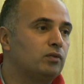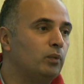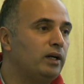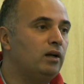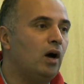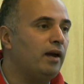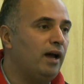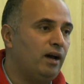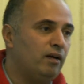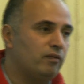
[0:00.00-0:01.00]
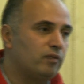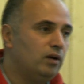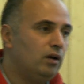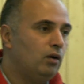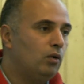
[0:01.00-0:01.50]
So we did not have
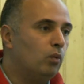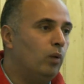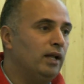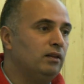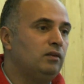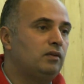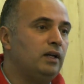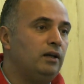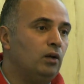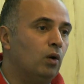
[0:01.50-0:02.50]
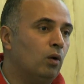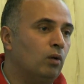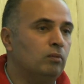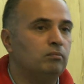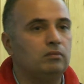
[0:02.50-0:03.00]
one
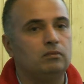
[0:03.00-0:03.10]
CTO,